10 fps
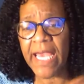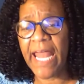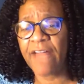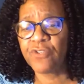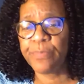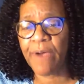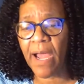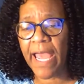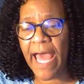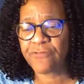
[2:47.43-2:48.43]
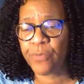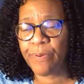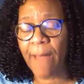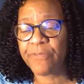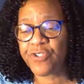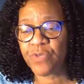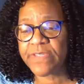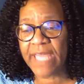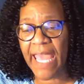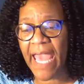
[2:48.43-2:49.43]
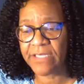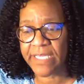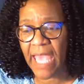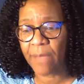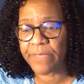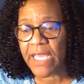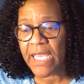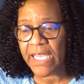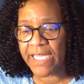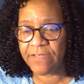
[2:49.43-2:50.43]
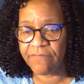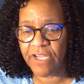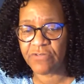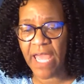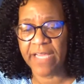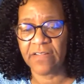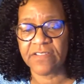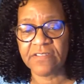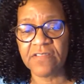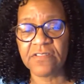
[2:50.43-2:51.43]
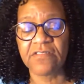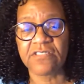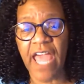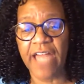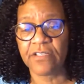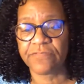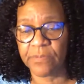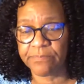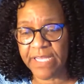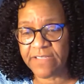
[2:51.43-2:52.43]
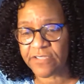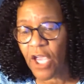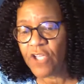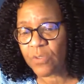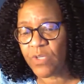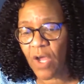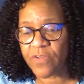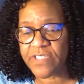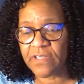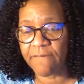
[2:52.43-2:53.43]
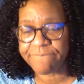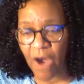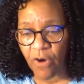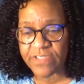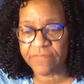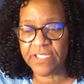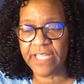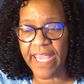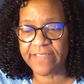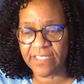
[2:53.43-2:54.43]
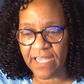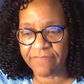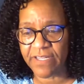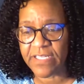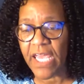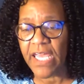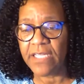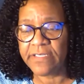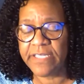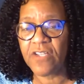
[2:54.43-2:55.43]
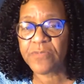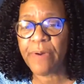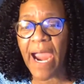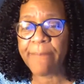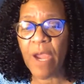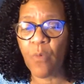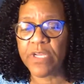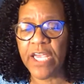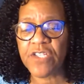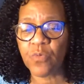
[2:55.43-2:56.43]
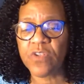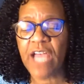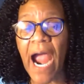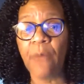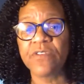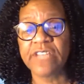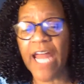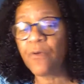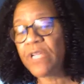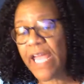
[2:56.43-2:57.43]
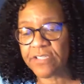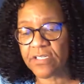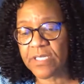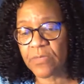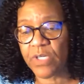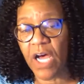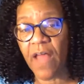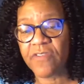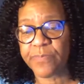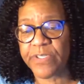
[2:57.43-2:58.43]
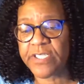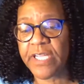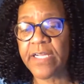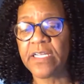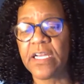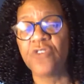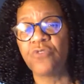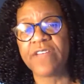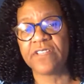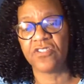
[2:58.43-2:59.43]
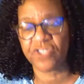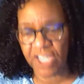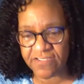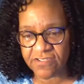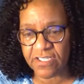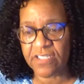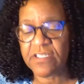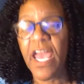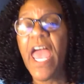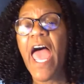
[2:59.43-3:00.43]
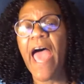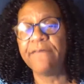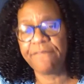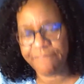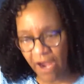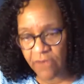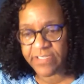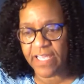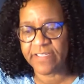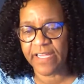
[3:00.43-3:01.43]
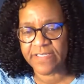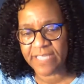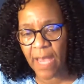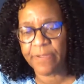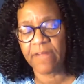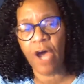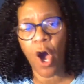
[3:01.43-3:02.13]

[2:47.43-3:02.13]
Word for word: and how to prop how to properly treat the handicapped individual and consistent standards for business. So we're going to see the focus of today's lesson deals primarily with Israel's horizontal relationships with others, particularly addressing justice and fairness as an example of